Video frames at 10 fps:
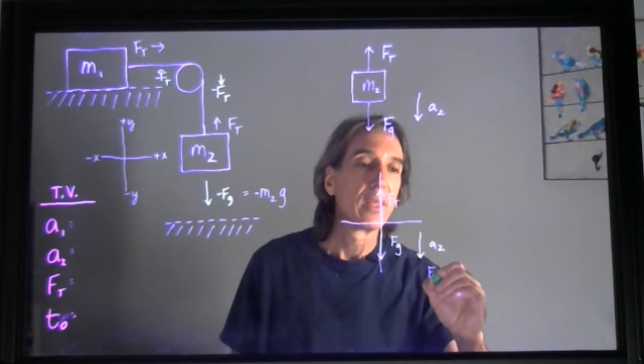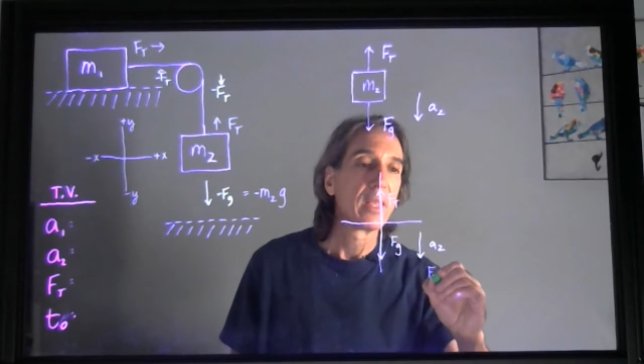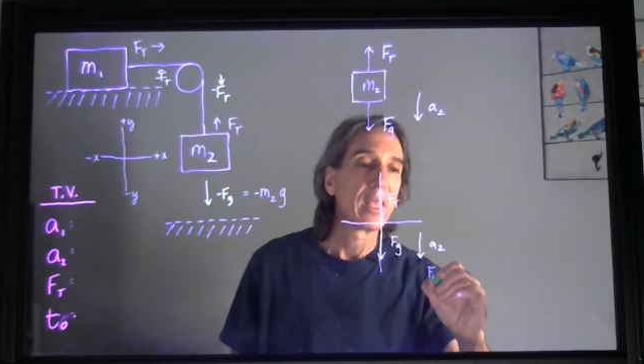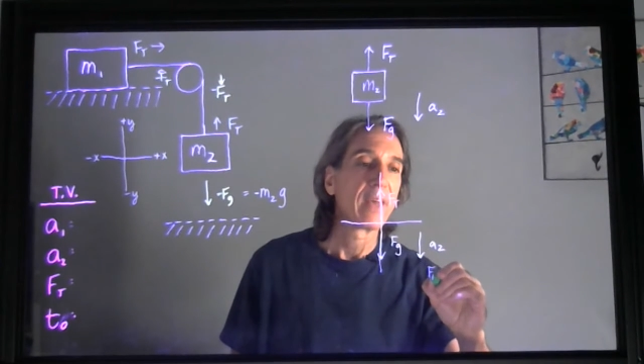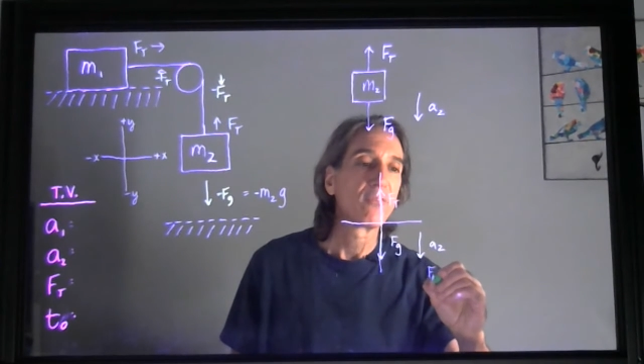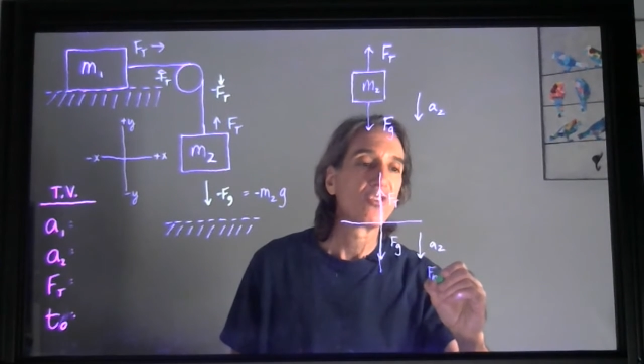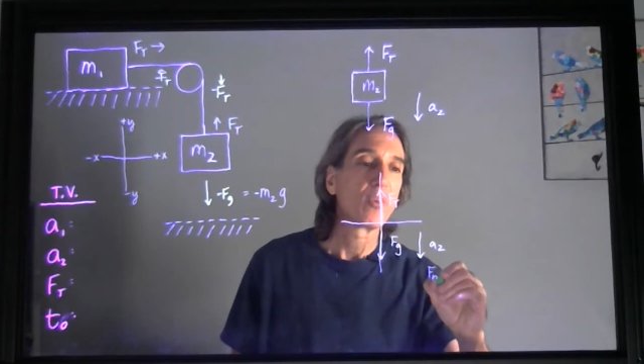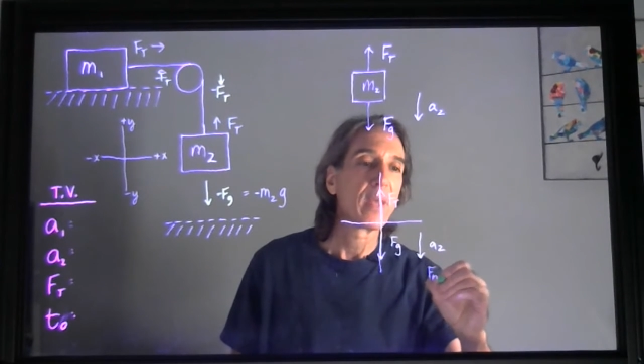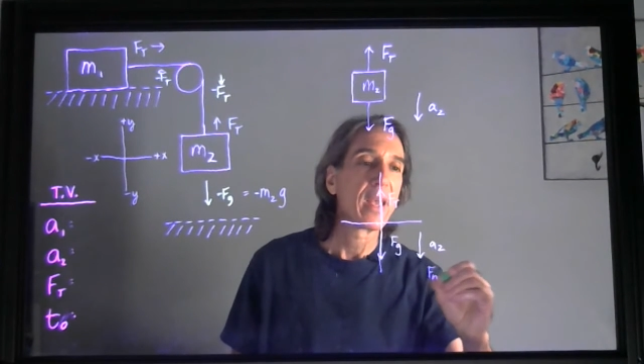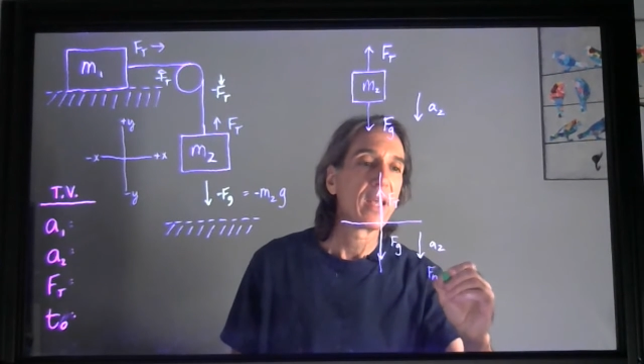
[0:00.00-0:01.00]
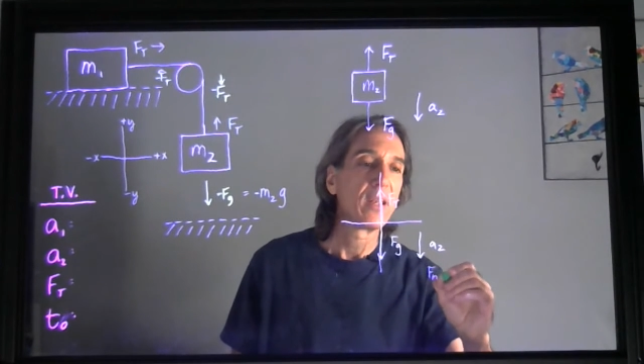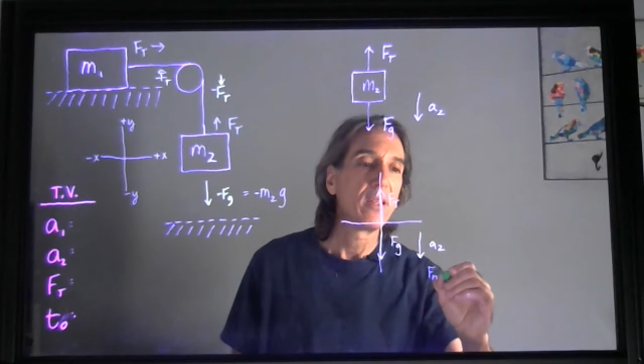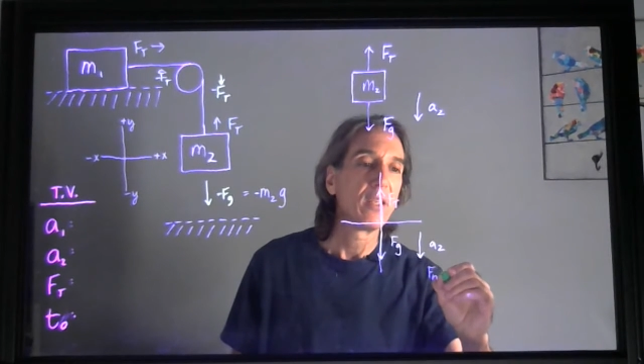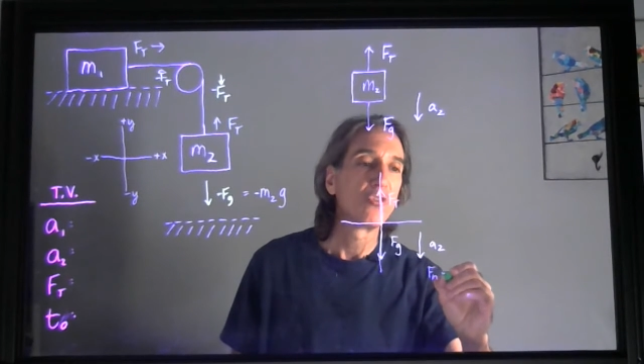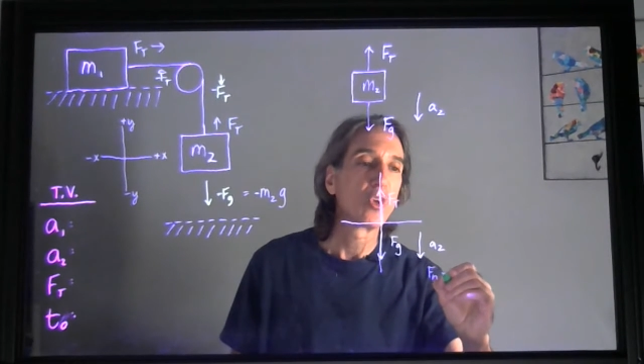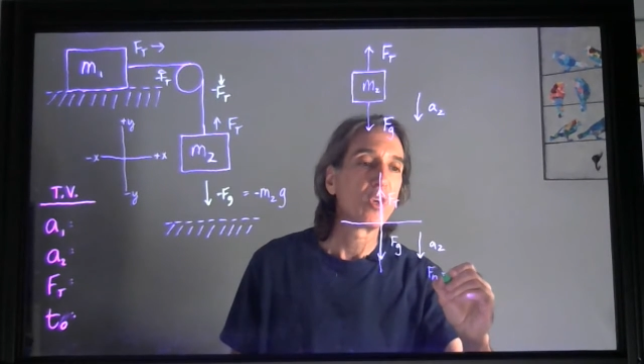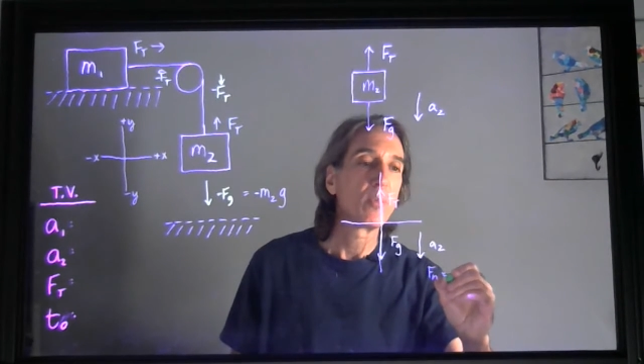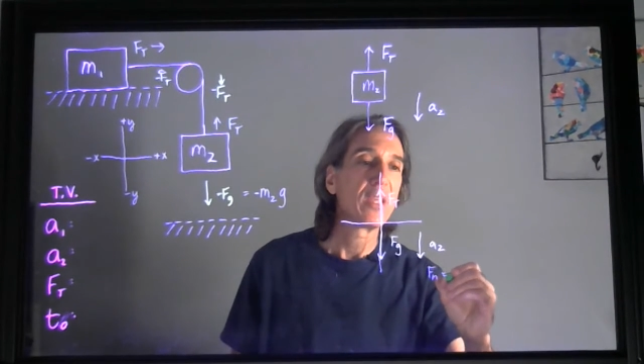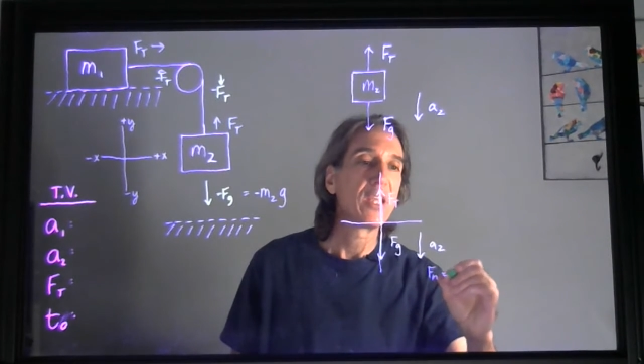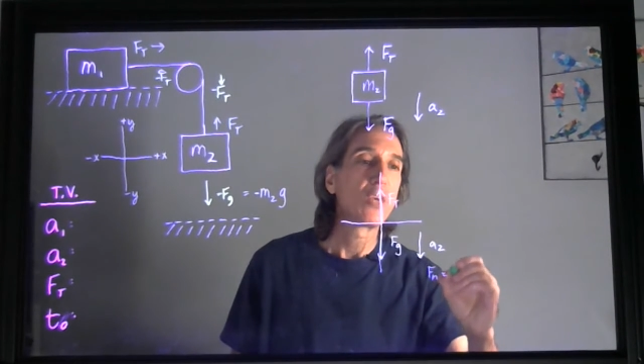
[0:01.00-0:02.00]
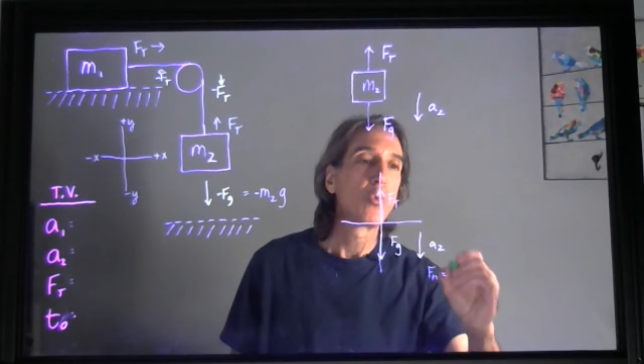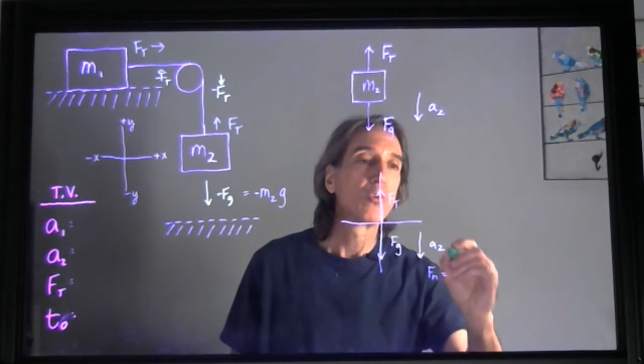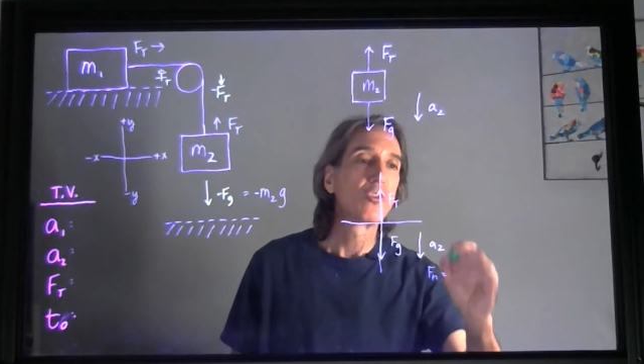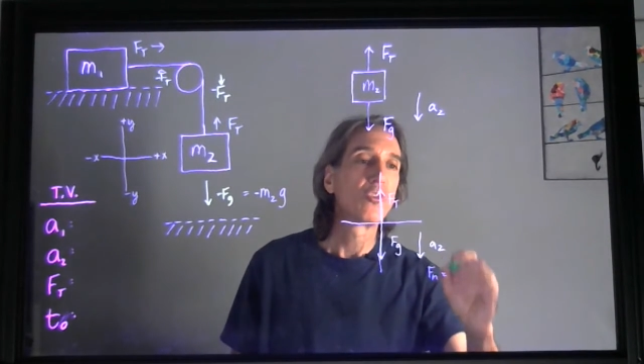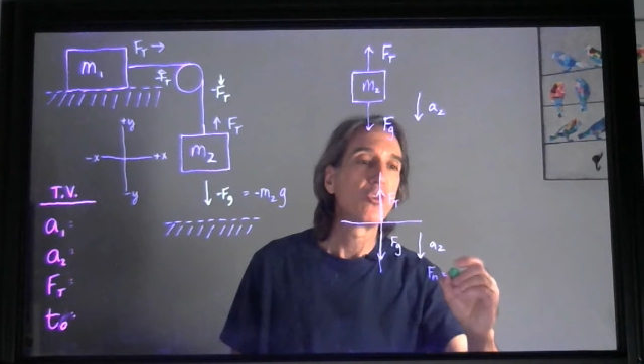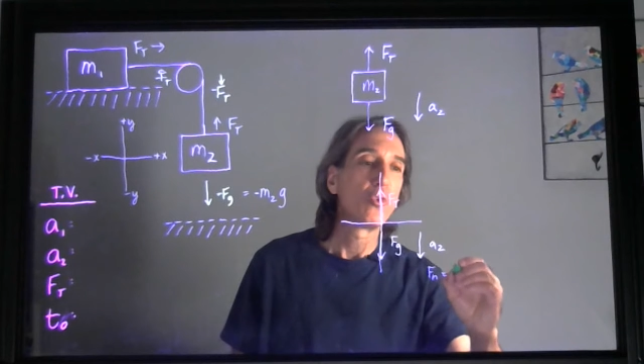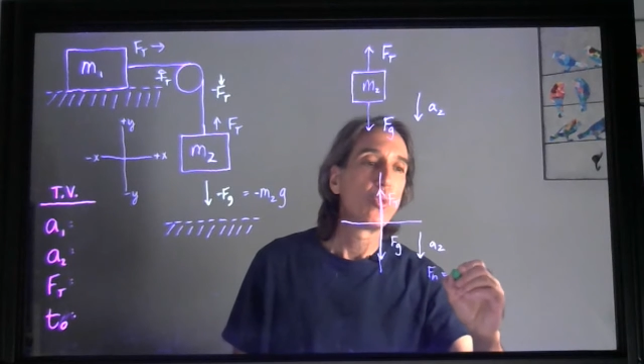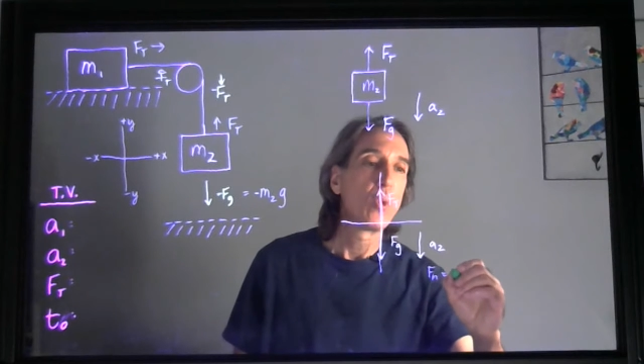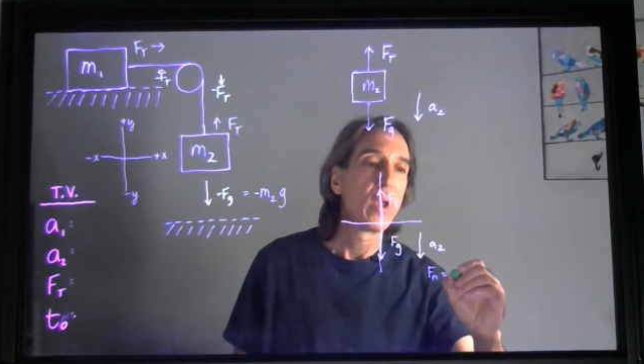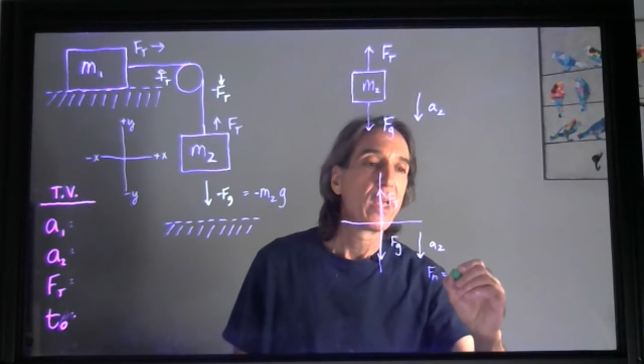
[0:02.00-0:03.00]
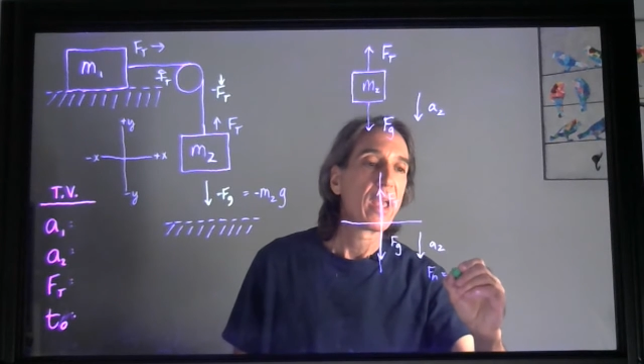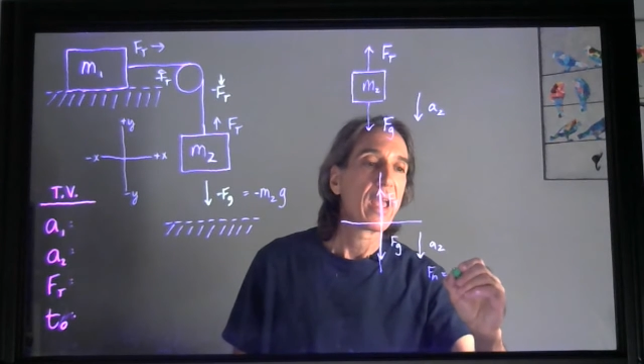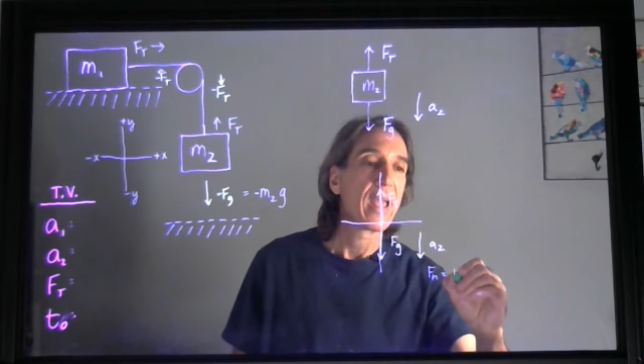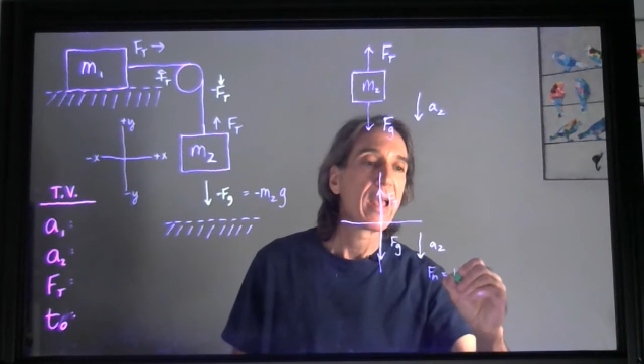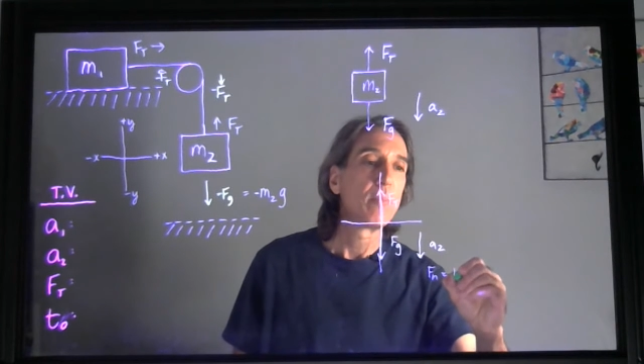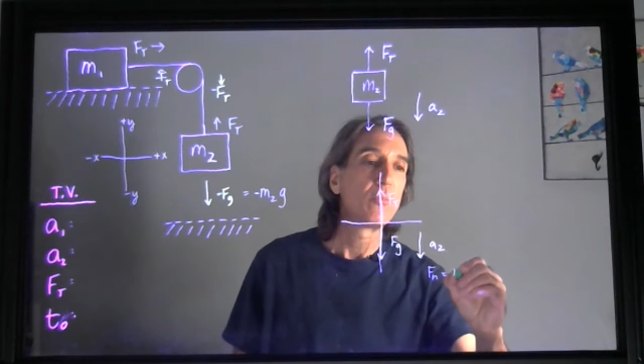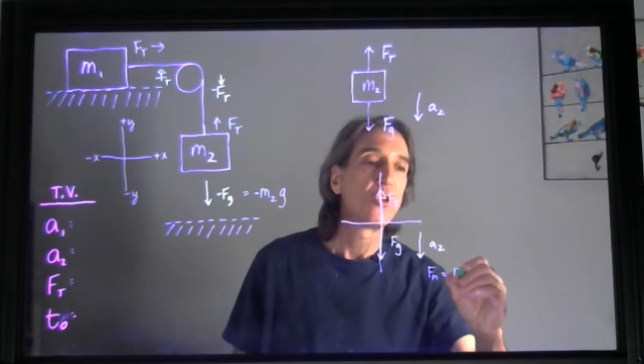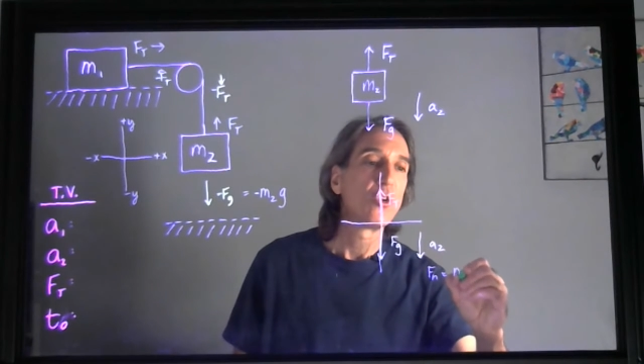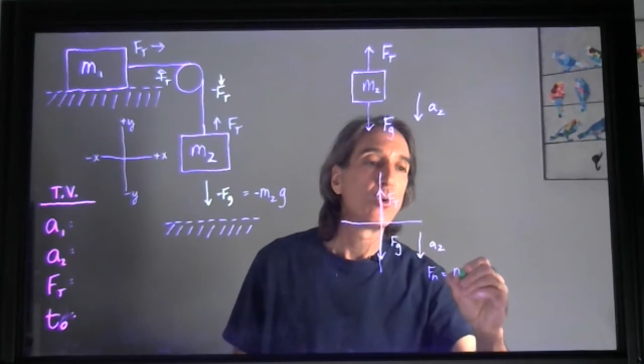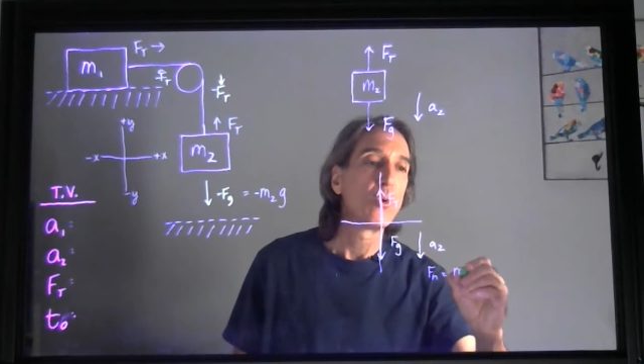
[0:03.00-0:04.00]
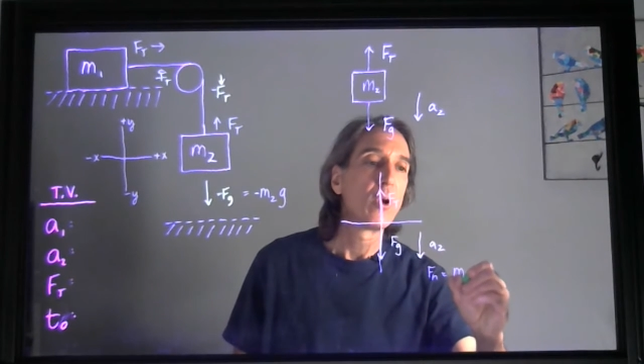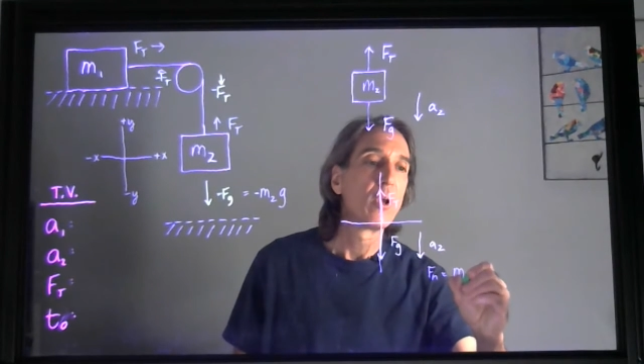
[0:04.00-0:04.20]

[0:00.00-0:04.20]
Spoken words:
F sub n is going to be equal to M2